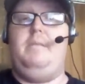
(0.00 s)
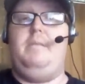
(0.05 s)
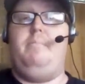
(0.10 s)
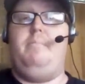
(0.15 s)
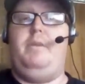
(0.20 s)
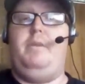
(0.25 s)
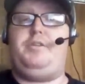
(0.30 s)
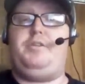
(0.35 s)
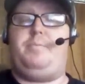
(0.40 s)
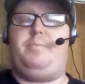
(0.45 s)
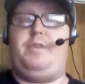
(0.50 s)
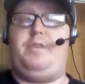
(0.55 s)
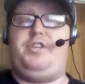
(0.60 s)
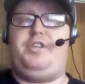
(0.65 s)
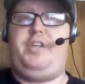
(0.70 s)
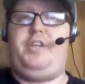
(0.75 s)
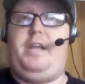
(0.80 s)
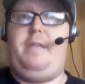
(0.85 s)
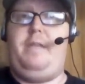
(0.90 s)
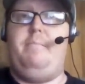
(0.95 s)
Much
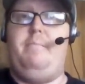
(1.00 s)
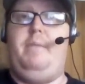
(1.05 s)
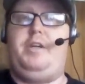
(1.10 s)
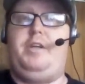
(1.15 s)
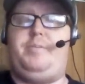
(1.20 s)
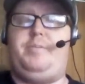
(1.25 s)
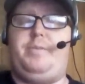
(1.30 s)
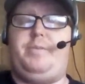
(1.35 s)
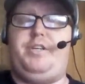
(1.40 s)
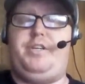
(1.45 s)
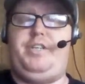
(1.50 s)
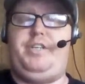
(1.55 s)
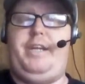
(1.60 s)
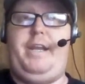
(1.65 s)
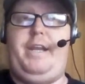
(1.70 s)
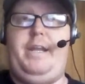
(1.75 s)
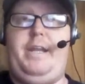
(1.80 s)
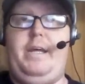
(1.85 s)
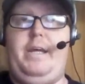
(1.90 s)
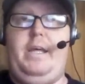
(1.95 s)
appreciated. Much
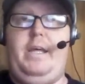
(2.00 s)
appreciated.